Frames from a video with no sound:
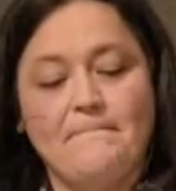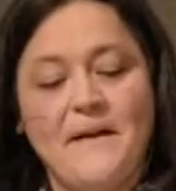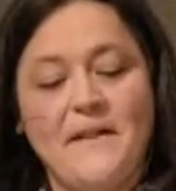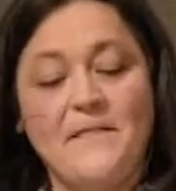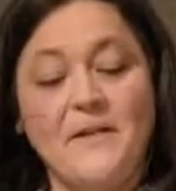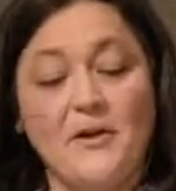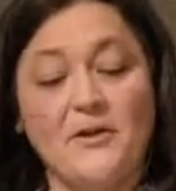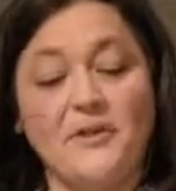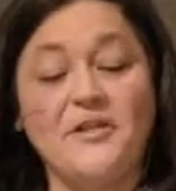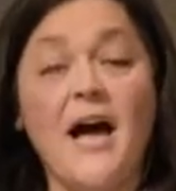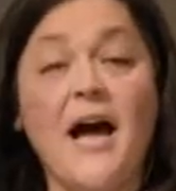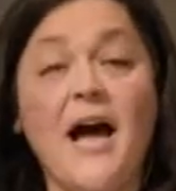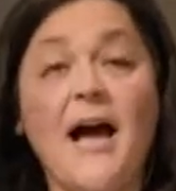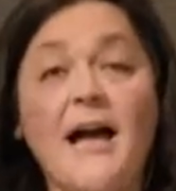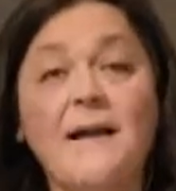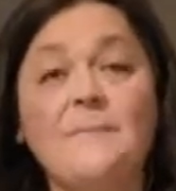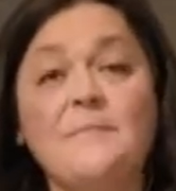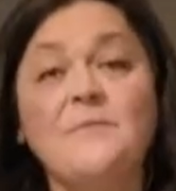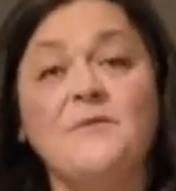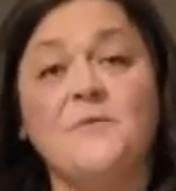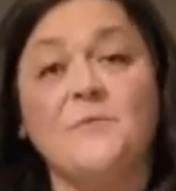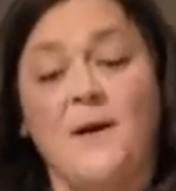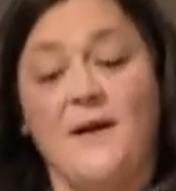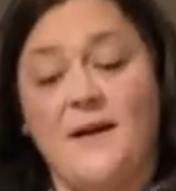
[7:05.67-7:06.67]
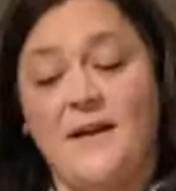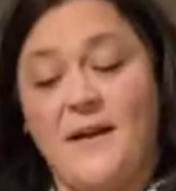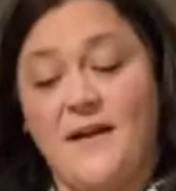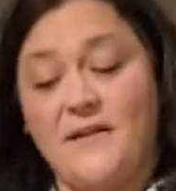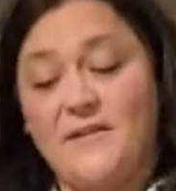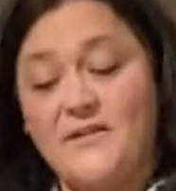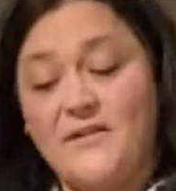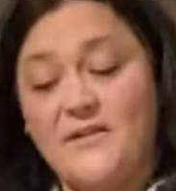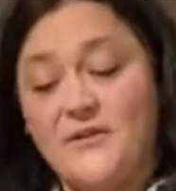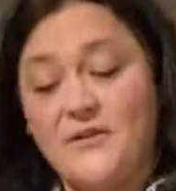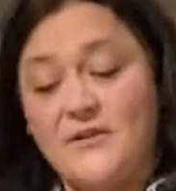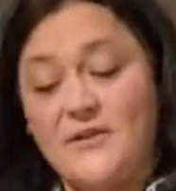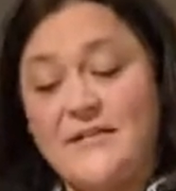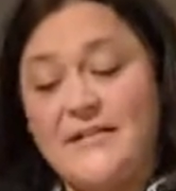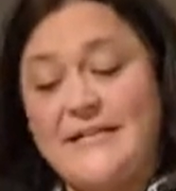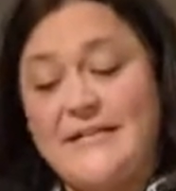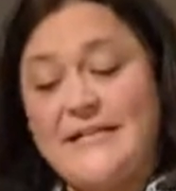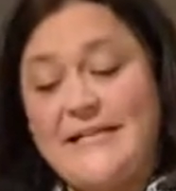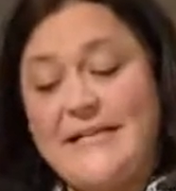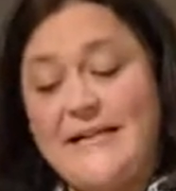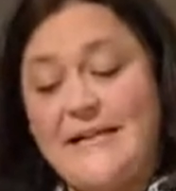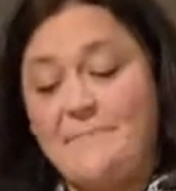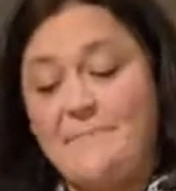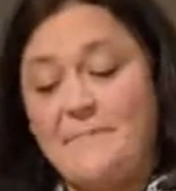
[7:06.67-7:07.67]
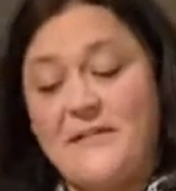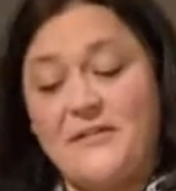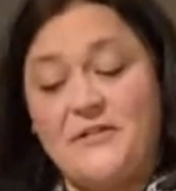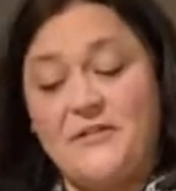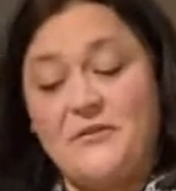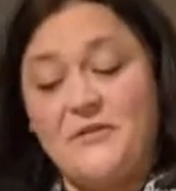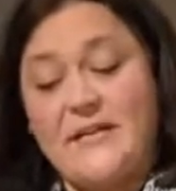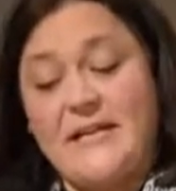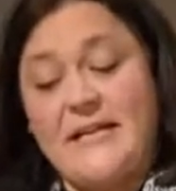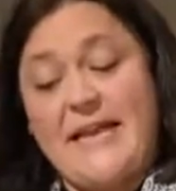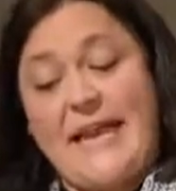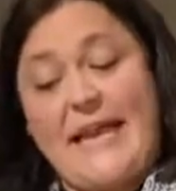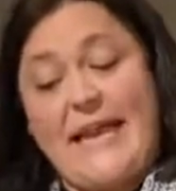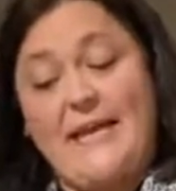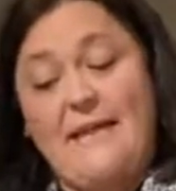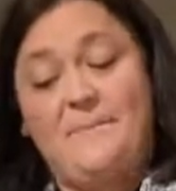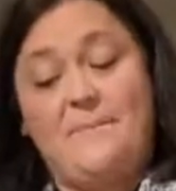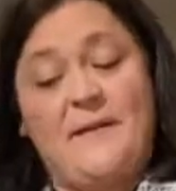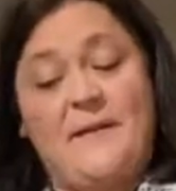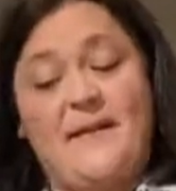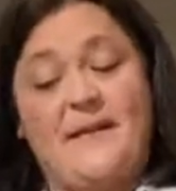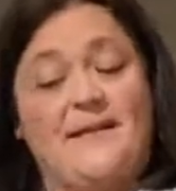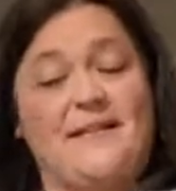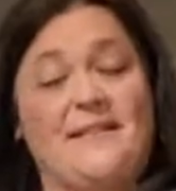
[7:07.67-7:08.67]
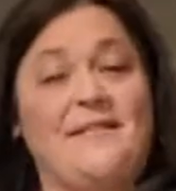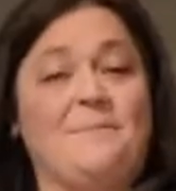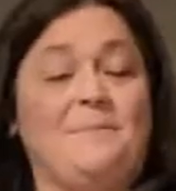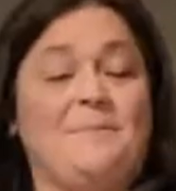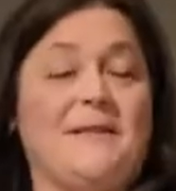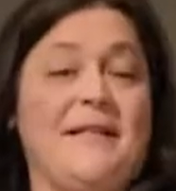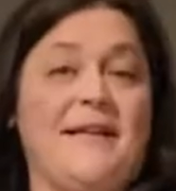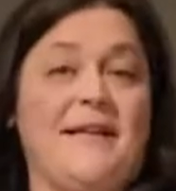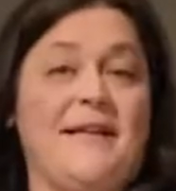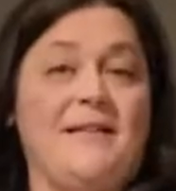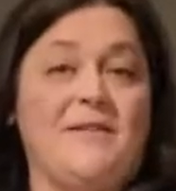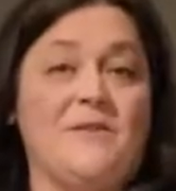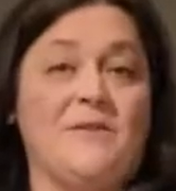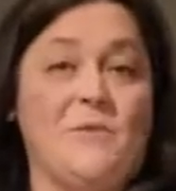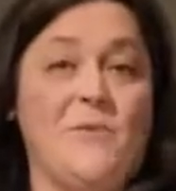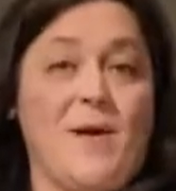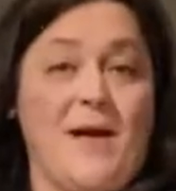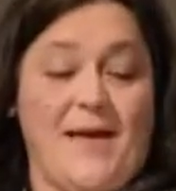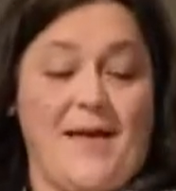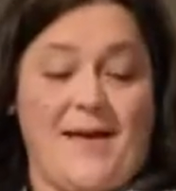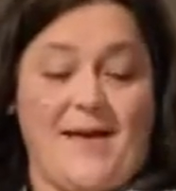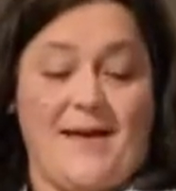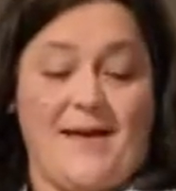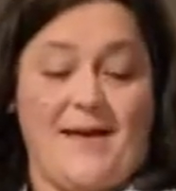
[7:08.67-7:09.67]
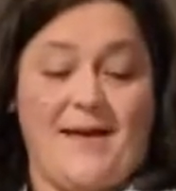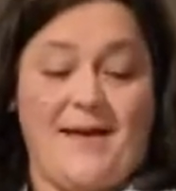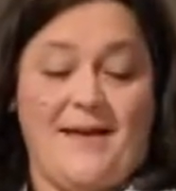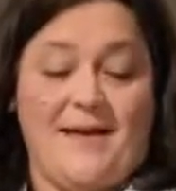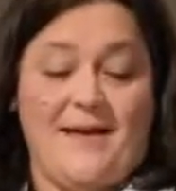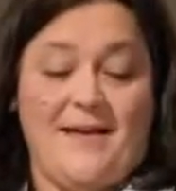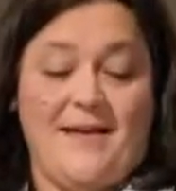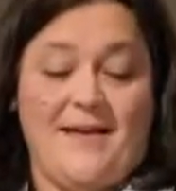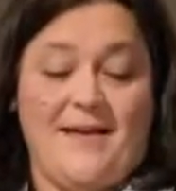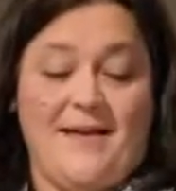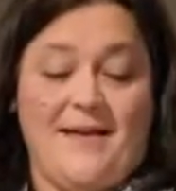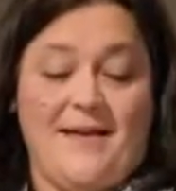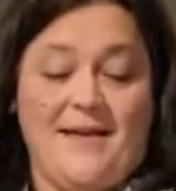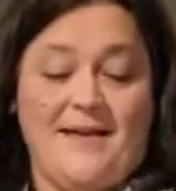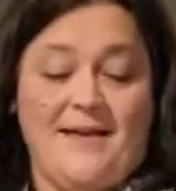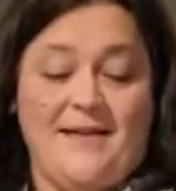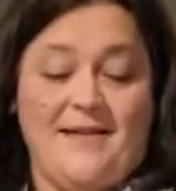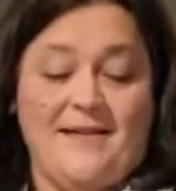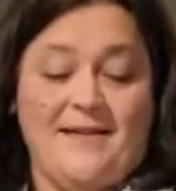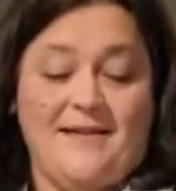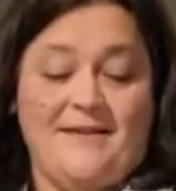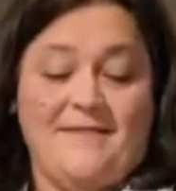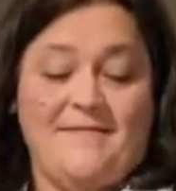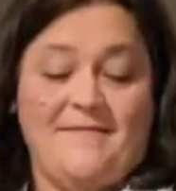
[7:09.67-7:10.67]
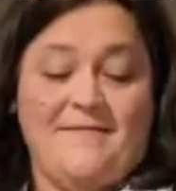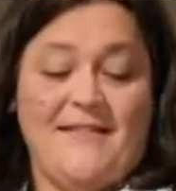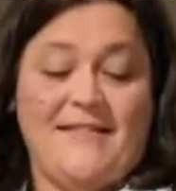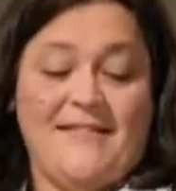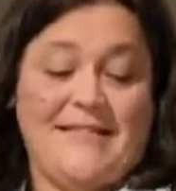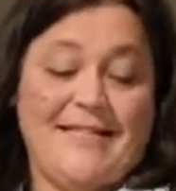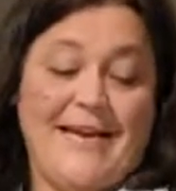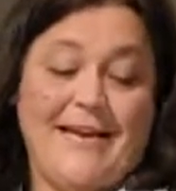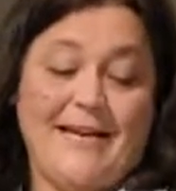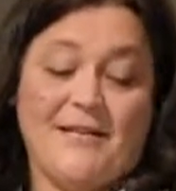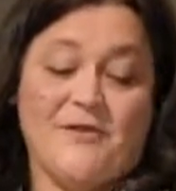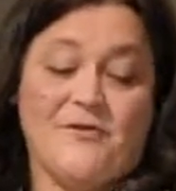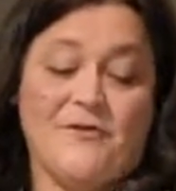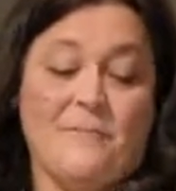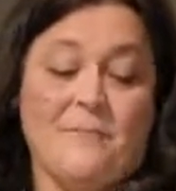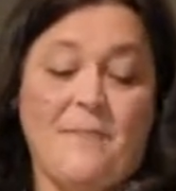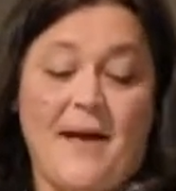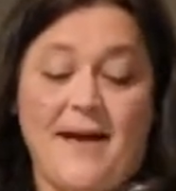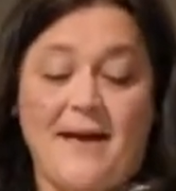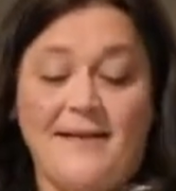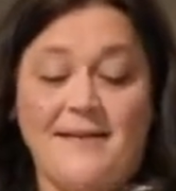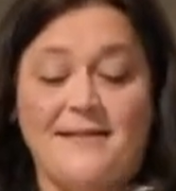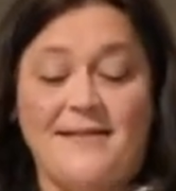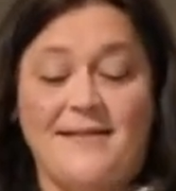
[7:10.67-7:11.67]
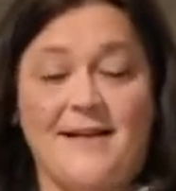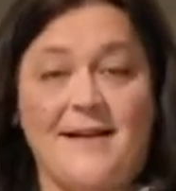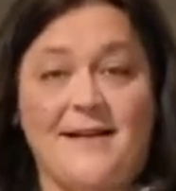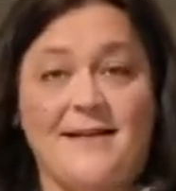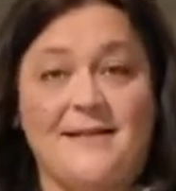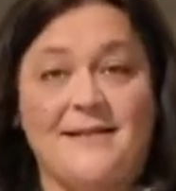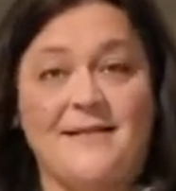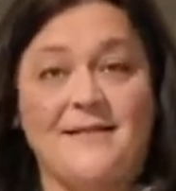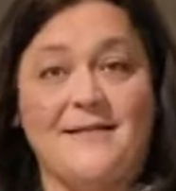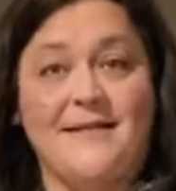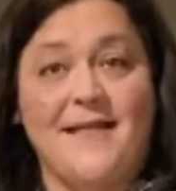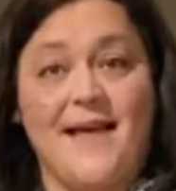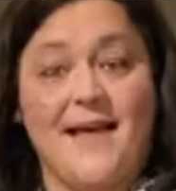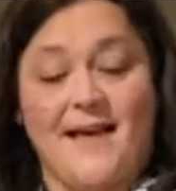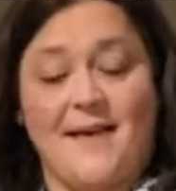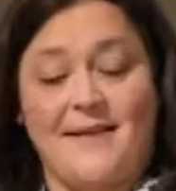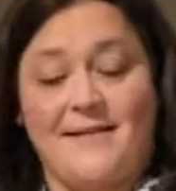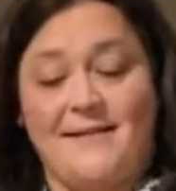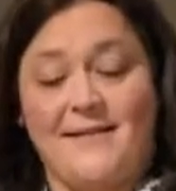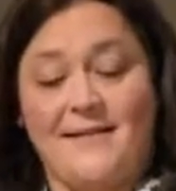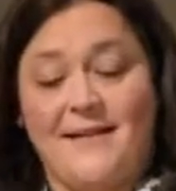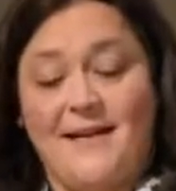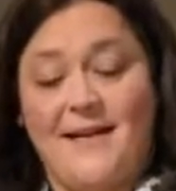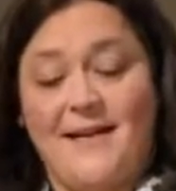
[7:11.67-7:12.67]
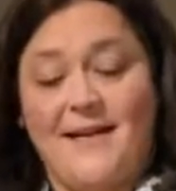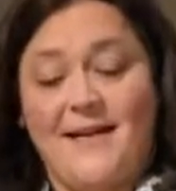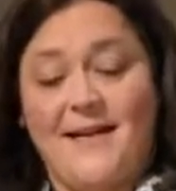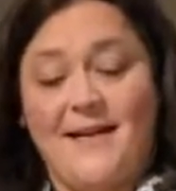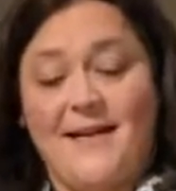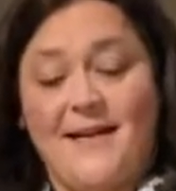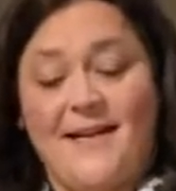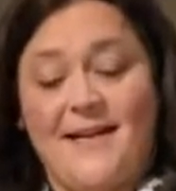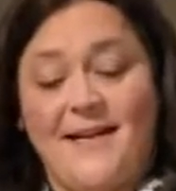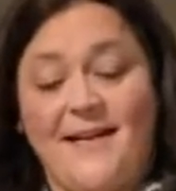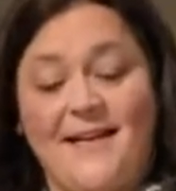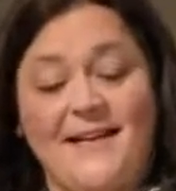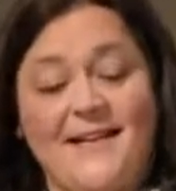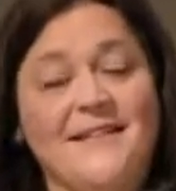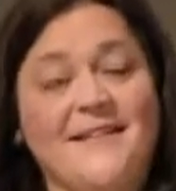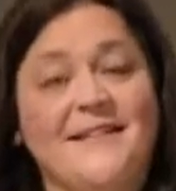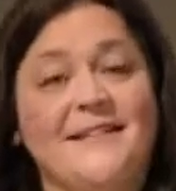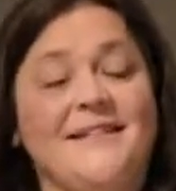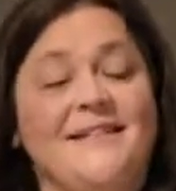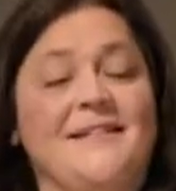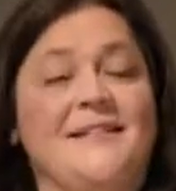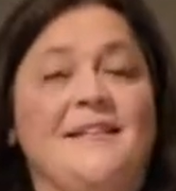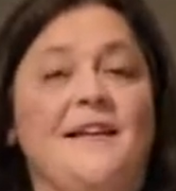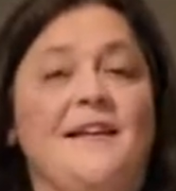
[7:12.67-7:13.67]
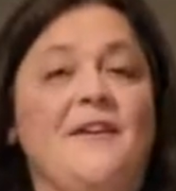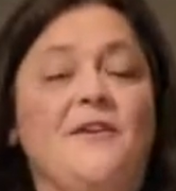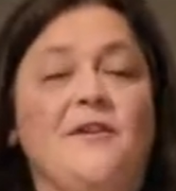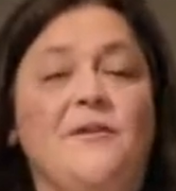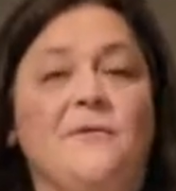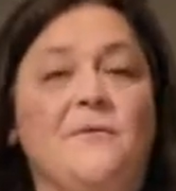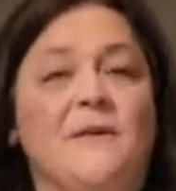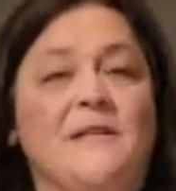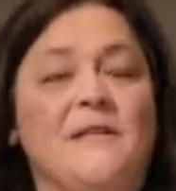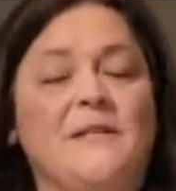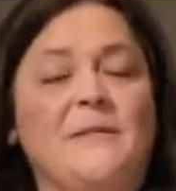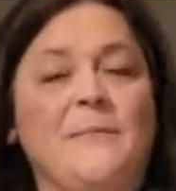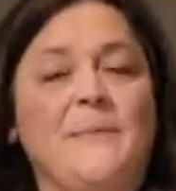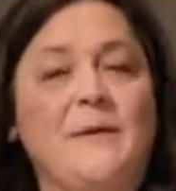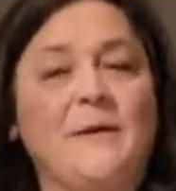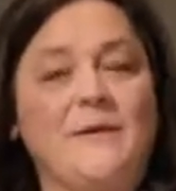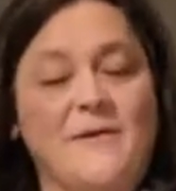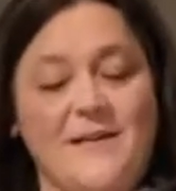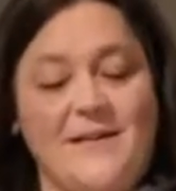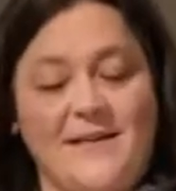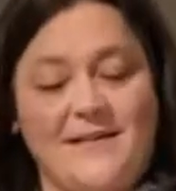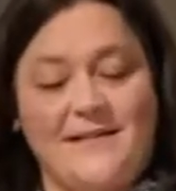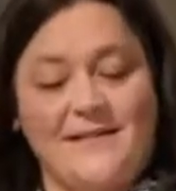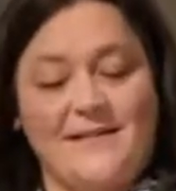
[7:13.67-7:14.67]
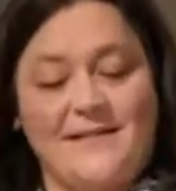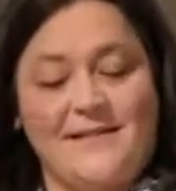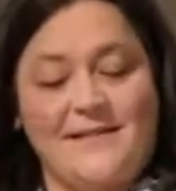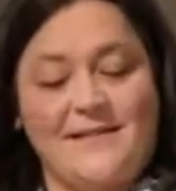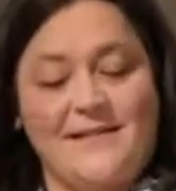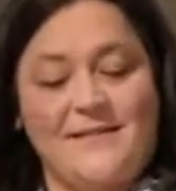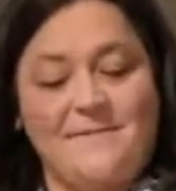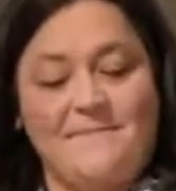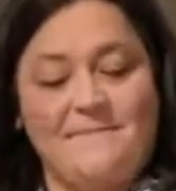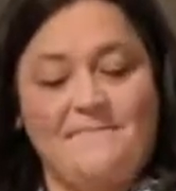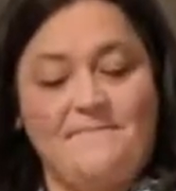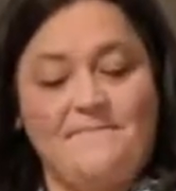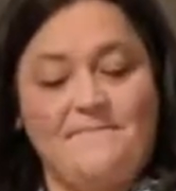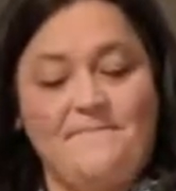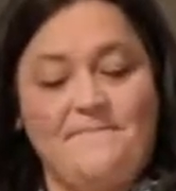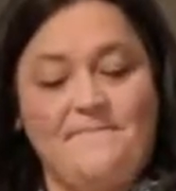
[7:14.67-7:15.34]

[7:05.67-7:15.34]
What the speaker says: And there are times when uncertainty and mystery can't be explained away. This text reminds us that it isn't a new experience.